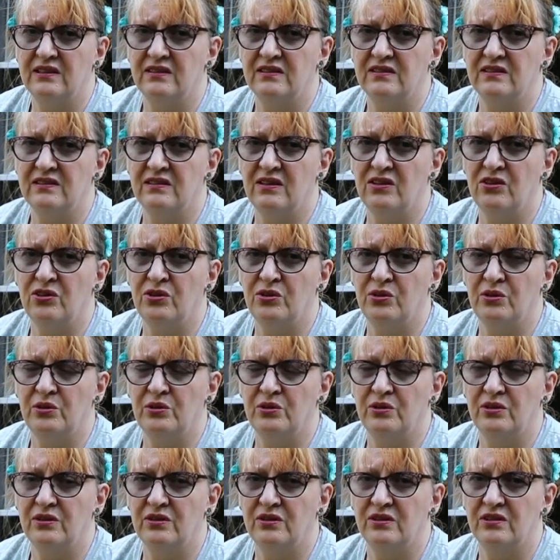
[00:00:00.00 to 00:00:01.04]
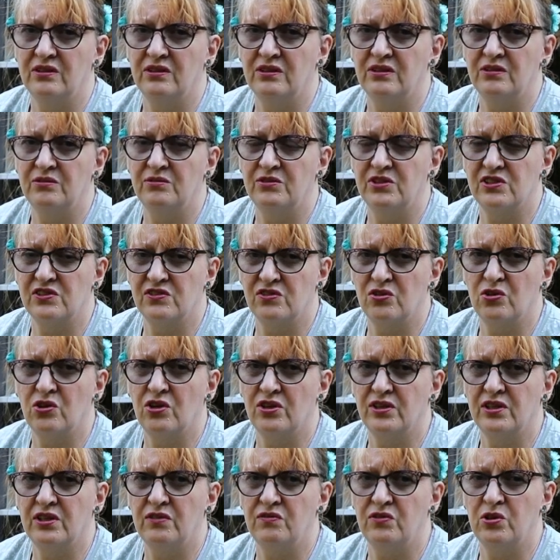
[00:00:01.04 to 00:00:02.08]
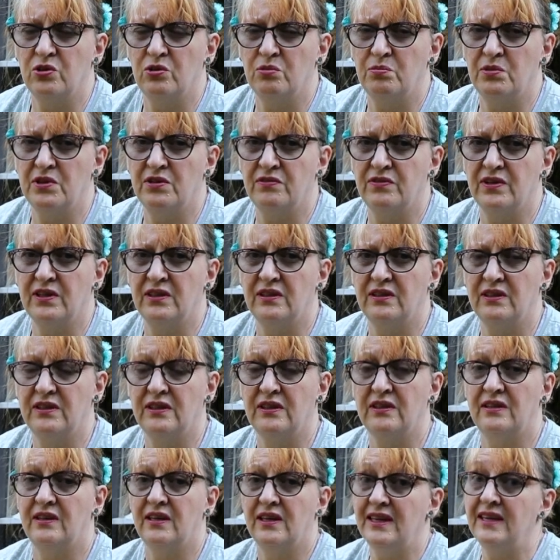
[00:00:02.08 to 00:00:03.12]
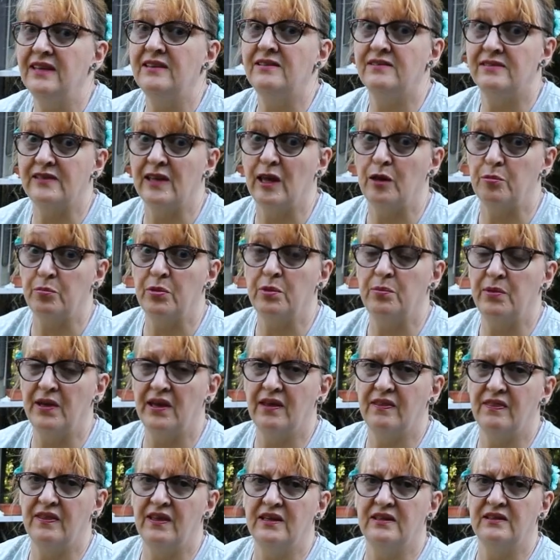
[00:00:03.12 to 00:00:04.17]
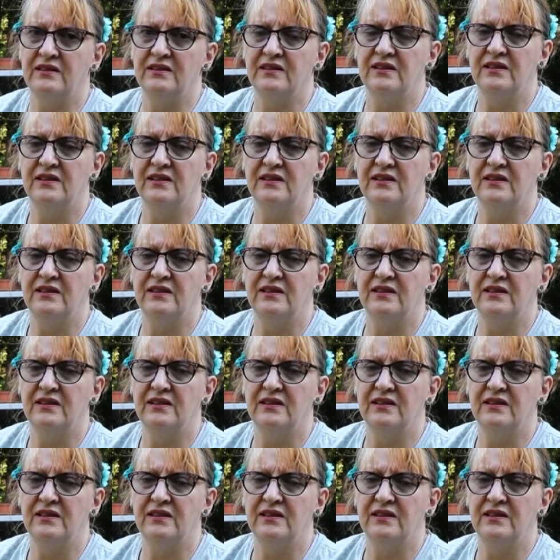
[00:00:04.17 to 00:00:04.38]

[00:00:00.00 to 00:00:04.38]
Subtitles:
So I just thought I'd give you a bit of a heads up about that.